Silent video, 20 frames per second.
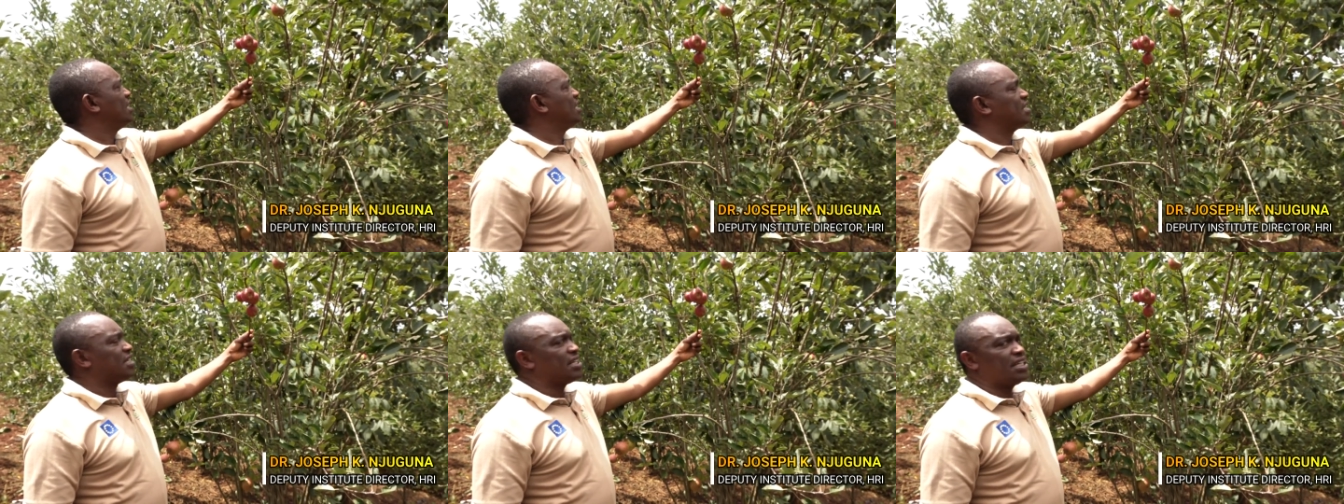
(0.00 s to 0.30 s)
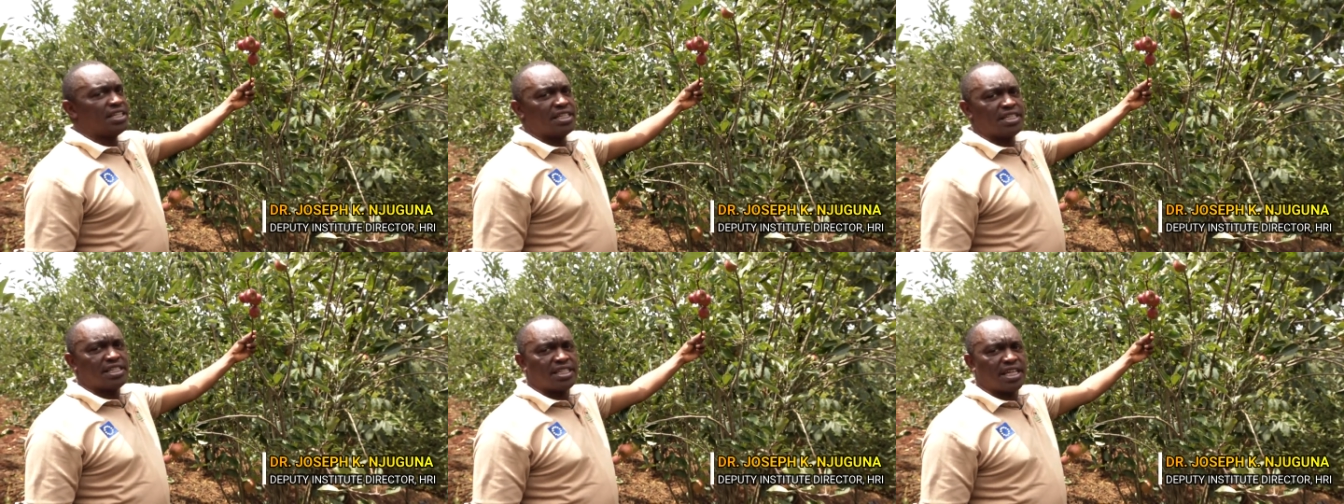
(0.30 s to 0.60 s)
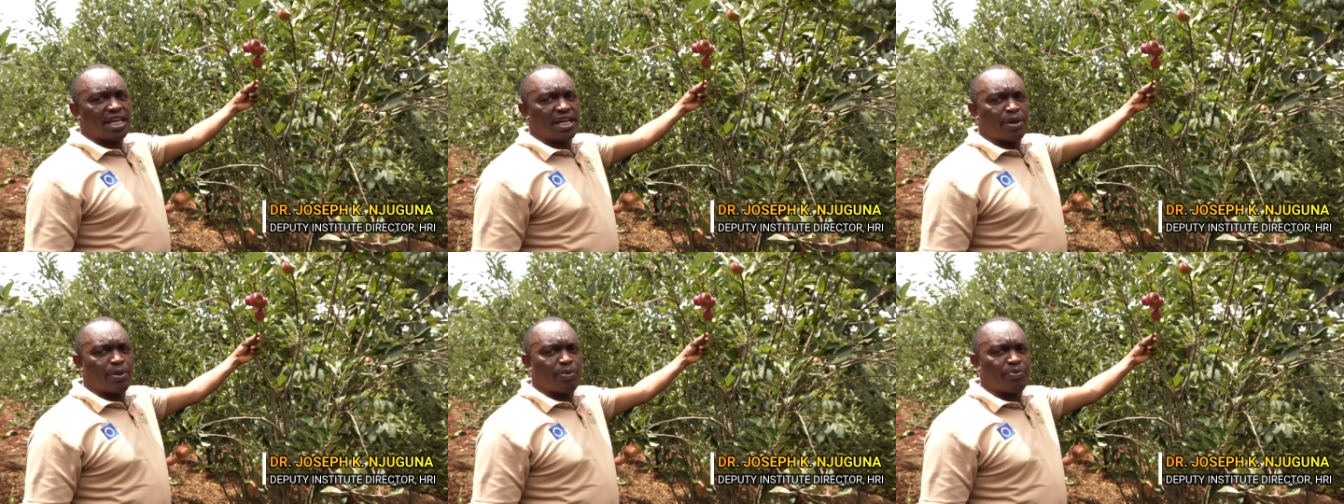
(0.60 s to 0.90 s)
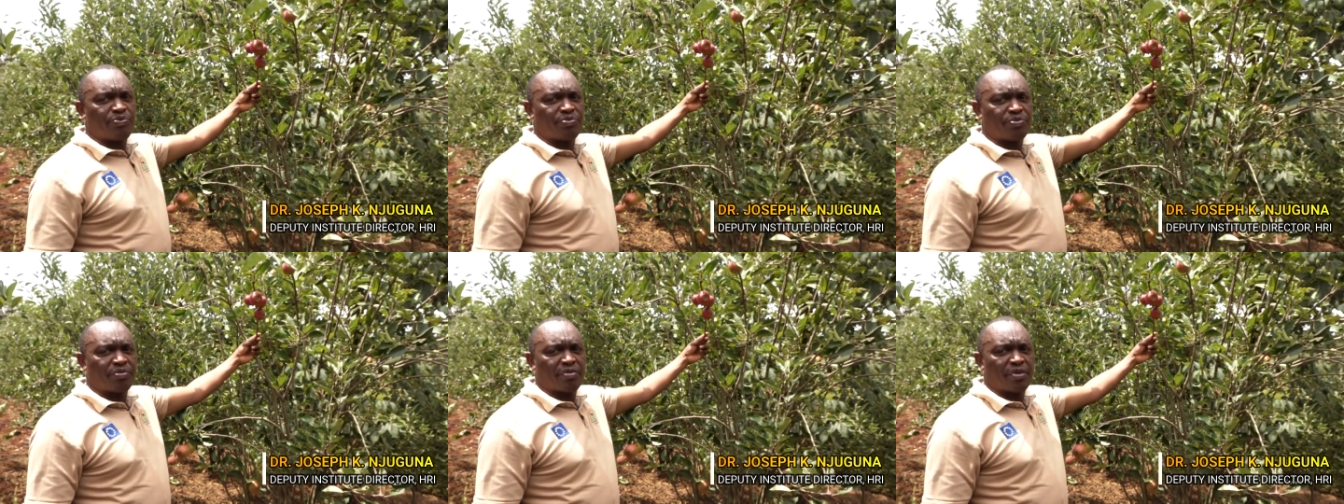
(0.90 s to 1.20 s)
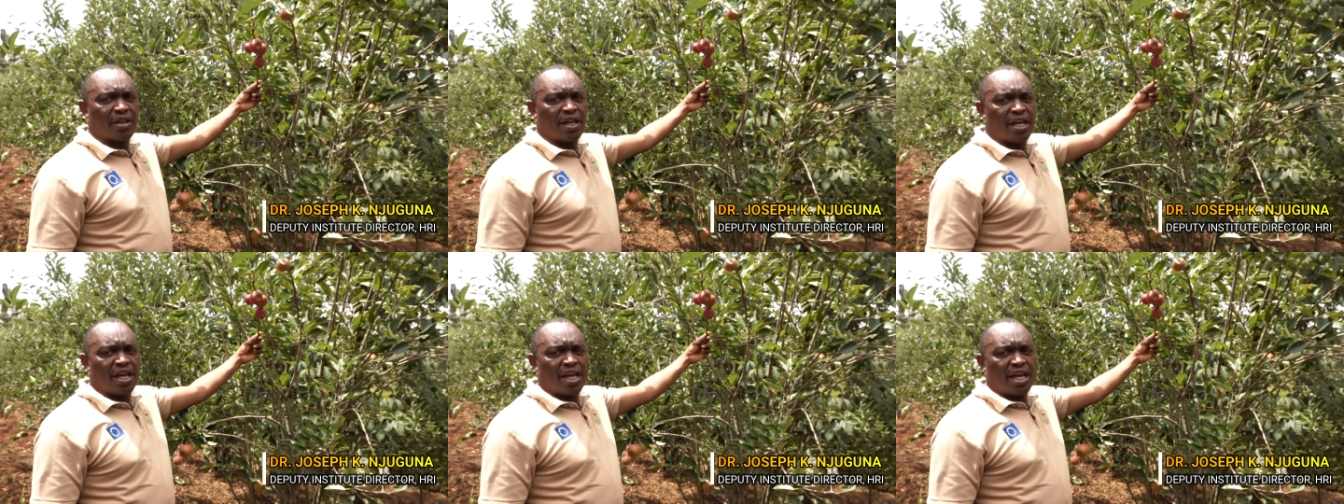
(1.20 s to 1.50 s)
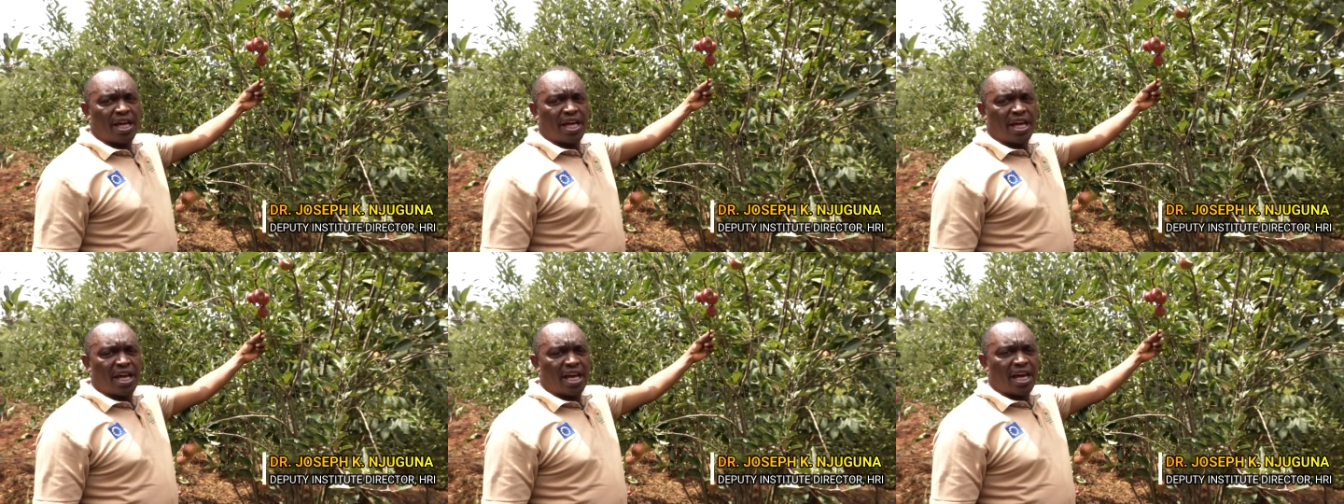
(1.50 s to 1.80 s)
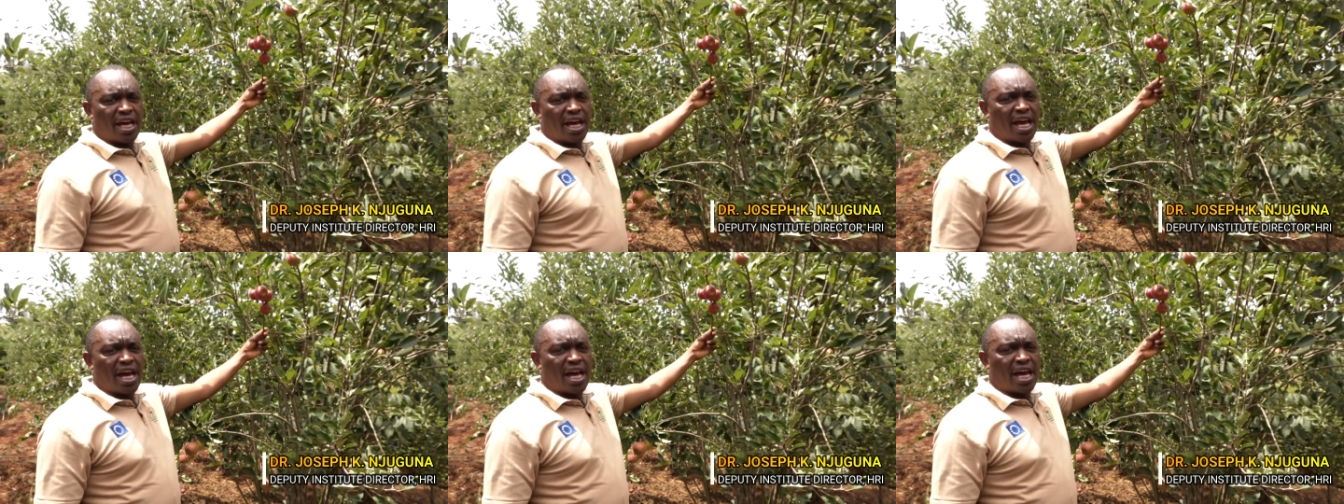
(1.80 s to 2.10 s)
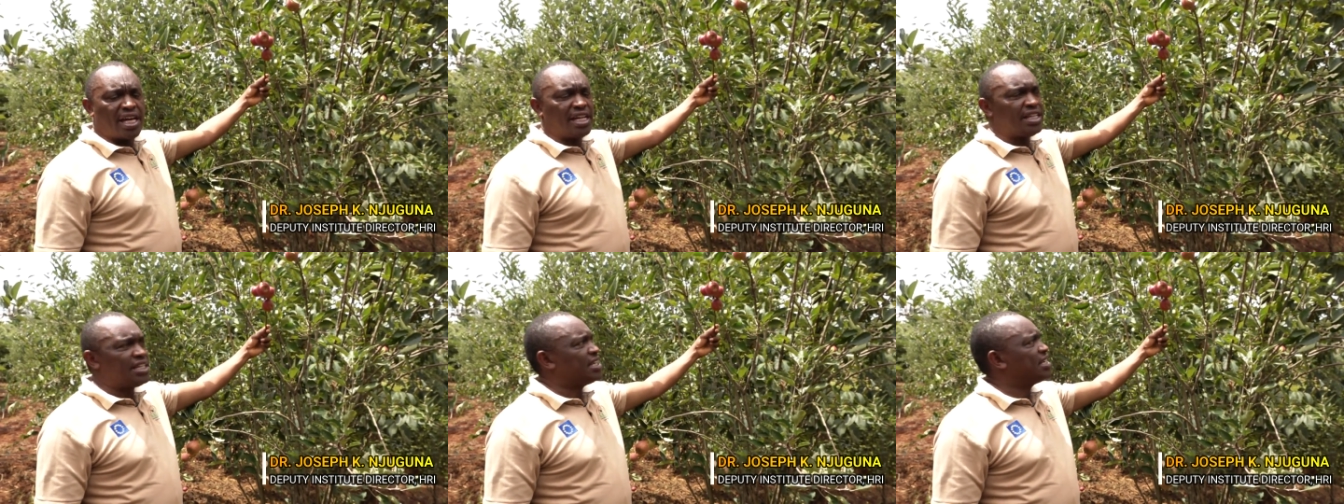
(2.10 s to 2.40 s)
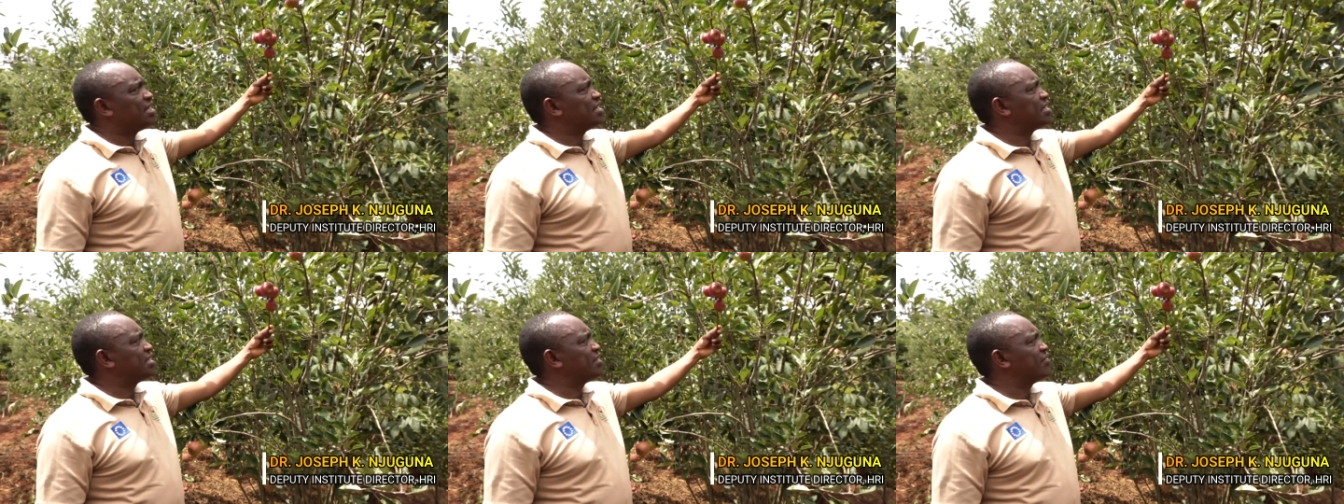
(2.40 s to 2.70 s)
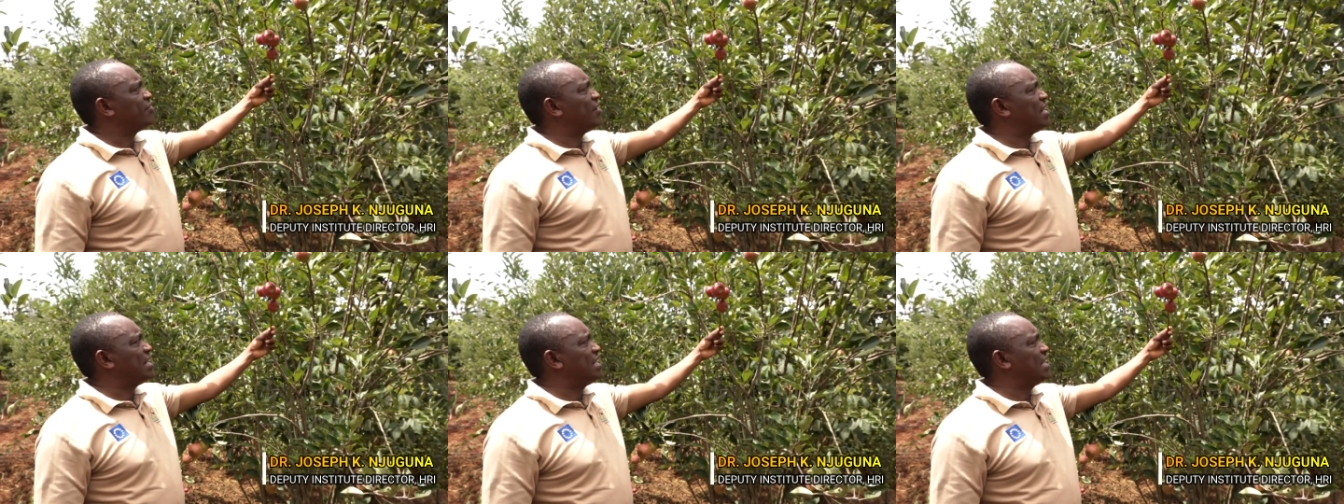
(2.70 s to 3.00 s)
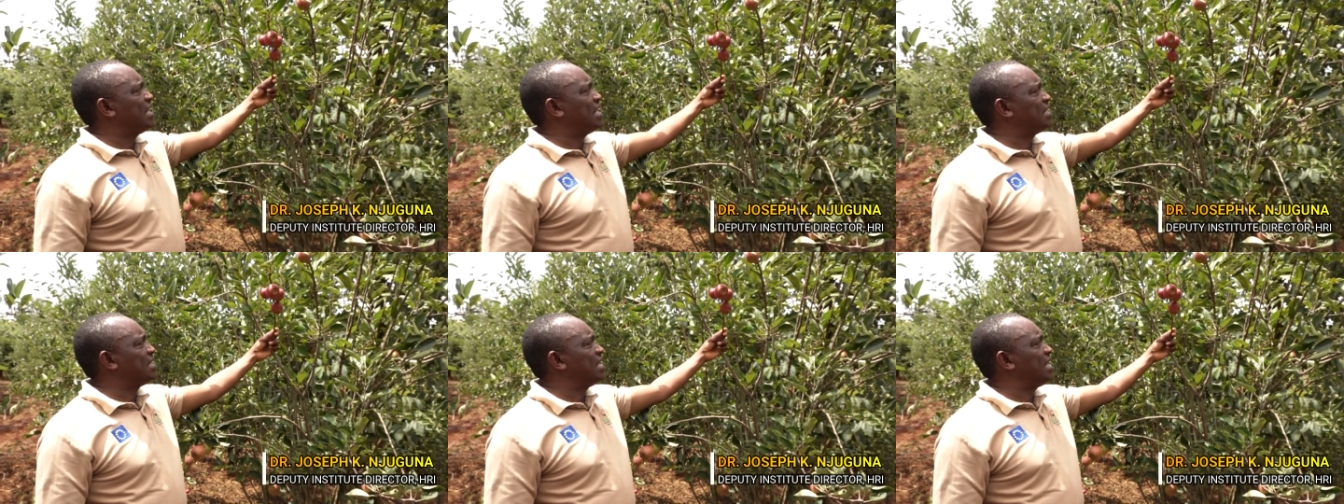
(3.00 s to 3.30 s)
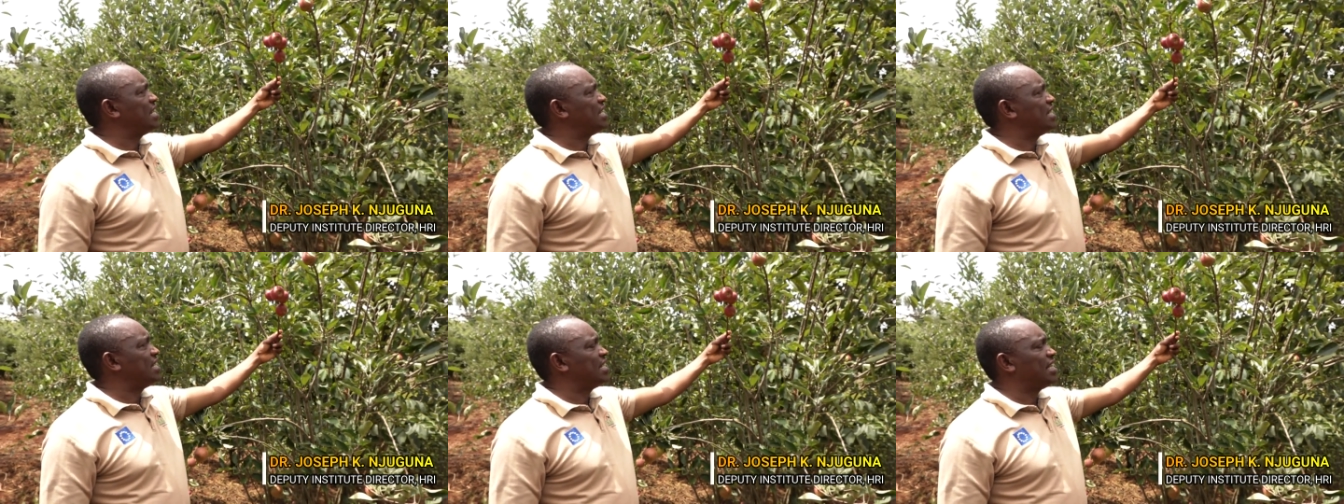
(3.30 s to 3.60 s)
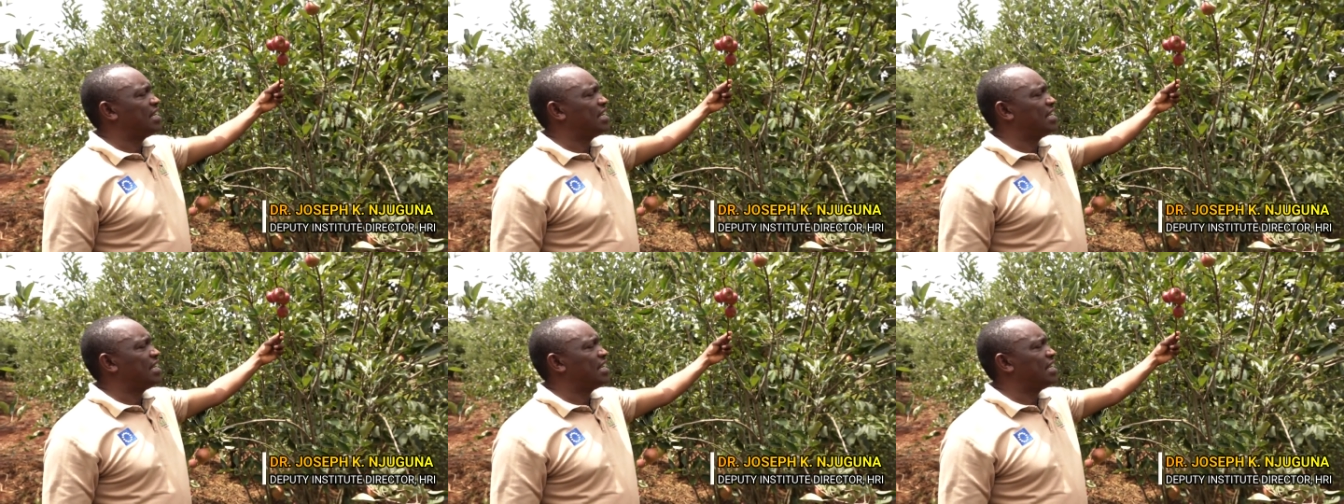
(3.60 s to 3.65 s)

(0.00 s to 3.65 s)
It is, um, uh, it is variegated